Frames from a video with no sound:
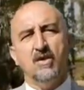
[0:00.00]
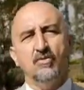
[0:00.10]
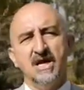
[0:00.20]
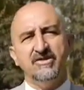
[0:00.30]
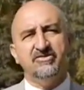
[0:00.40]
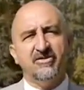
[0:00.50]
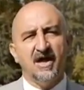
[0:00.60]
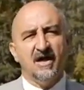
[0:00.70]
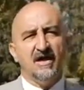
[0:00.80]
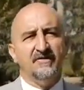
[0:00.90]

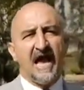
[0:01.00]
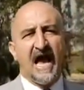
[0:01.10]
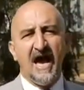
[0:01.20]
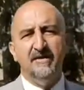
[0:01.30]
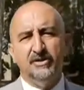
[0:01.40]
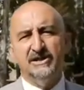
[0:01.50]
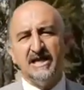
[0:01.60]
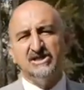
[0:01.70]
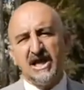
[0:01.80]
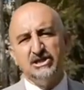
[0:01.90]
with the
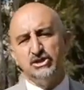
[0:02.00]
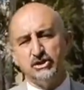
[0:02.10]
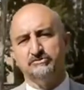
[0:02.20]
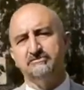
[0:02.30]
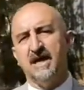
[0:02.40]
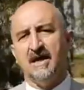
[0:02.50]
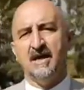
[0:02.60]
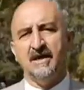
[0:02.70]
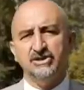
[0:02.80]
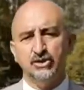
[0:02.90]
hybridization
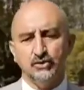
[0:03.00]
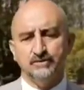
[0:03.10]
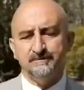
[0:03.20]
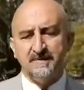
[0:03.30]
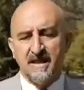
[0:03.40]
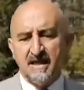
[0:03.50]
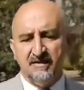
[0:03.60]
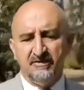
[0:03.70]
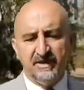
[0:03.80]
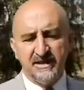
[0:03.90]
issue.
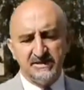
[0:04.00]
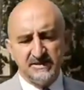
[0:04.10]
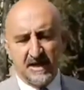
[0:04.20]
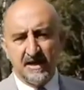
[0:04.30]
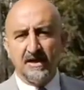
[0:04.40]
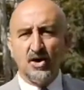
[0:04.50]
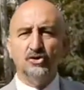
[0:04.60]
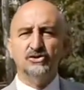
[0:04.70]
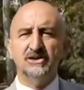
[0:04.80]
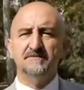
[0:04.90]
These
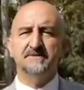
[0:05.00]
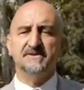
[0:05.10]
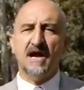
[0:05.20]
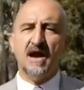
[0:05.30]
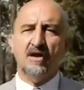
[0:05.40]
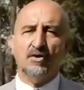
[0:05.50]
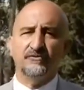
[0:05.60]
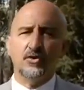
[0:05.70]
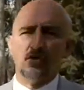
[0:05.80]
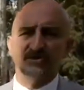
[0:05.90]
concepts are,
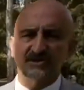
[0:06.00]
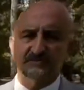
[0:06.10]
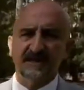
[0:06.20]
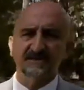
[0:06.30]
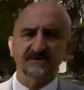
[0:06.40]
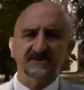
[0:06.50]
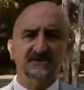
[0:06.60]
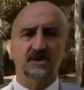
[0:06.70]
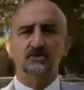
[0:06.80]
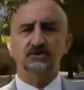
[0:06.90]
of course,
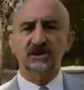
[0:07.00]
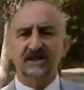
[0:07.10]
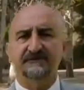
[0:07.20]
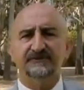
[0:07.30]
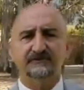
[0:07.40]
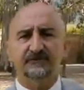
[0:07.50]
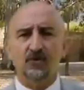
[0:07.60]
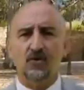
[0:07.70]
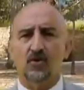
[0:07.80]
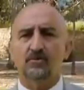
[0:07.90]
spaces conceived
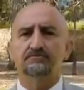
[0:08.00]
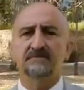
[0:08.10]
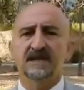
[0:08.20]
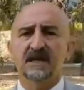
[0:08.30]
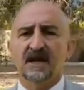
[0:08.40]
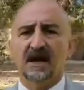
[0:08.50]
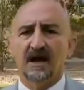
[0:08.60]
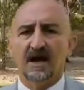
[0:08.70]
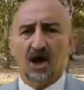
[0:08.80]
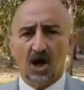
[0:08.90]
for
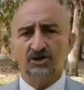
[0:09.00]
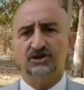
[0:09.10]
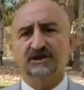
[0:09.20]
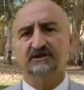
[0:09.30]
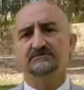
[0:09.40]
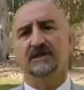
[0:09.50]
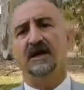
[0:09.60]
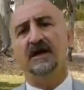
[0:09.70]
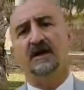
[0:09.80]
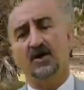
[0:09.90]
hosting
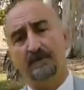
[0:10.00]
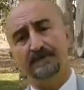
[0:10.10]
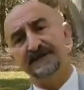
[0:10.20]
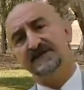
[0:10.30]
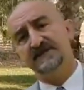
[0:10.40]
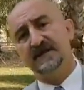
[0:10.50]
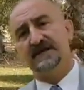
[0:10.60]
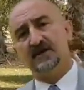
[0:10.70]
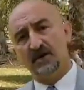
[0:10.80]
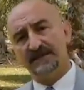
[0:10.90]
companies and
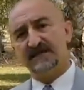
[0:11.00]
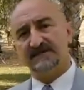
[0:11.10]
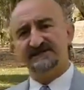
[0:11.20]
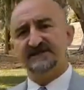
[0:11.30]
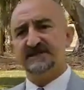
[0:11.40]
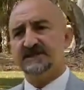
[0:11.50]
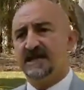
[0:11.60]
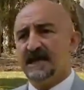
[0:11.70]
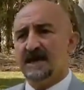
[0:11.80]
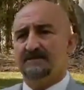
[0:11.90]
economic activity,
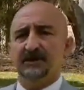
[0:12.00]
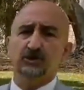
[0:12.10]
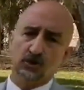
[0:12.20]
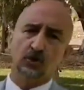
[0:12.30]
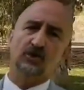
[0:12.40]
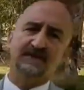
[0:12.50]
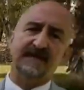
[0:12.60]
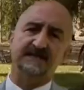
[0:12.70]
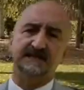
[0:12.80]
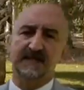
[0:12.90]
but not only
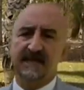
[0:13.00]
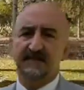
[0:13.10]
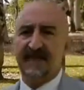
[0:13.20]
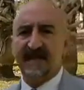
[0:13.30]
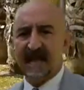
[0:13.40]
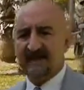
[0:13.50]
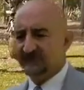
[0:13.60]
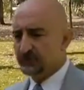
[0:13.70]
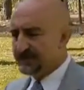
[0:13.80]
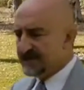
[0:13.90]
that. They have
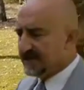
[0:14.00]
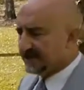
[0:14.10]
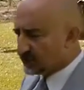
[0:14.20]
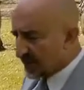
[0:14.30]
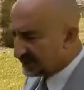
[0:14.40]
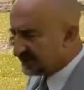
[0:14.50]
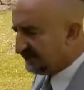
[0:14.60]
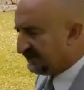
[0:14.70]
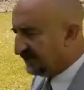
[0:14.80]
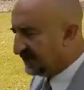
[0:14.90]
to be attractive